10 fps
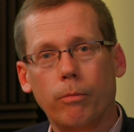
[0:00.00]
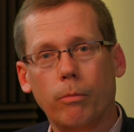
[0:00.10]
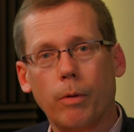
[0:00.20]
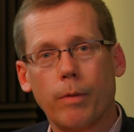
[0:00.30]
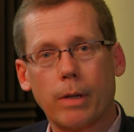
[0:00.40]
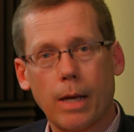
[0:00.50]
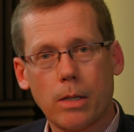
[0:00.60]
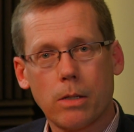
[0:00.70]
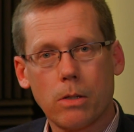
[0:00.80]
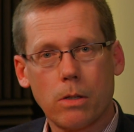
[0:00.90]
we've had
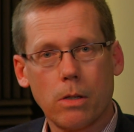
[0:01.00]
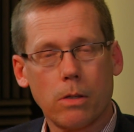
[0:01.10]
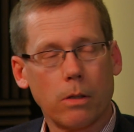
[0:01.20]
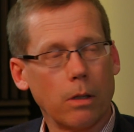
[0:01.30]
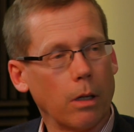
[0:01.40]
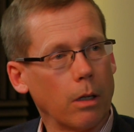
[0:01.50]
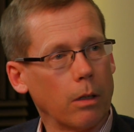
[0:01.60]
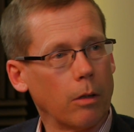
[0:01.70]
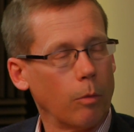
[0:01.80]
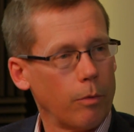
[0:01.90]
guests this season,
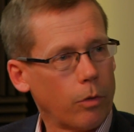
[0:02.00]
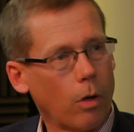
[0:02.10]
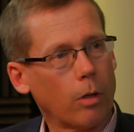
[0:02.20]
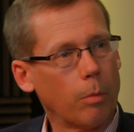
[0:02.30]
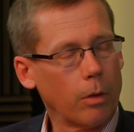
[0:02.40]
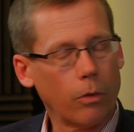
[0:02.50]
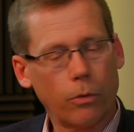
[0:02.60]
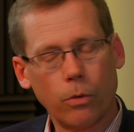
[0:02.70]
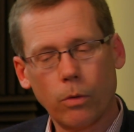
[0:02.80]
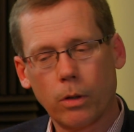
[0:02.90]
and, and we've talked about this
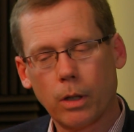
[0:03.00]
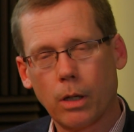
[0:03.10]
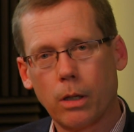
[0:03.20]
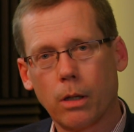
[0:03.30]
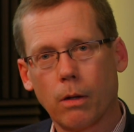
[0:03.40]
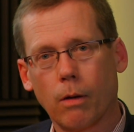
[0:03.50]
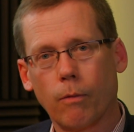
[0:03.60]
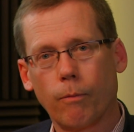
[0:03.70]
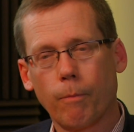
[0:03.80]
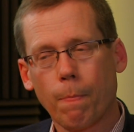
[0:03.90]
too, that the idea
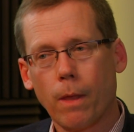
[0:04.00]
of